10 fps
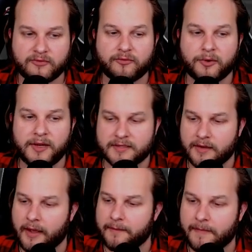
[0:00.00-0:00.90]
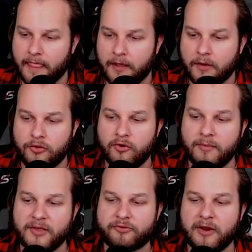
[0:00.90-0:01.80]
free tonight. You owe
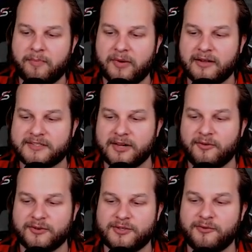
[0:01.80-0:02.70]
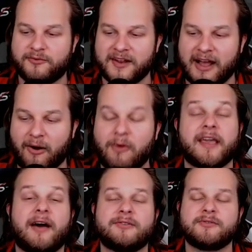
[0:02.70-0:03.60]
me three, but I'll settle for two for now.
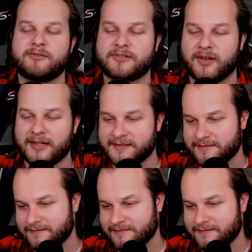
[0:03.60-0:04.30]
Okay, I'll do two songs.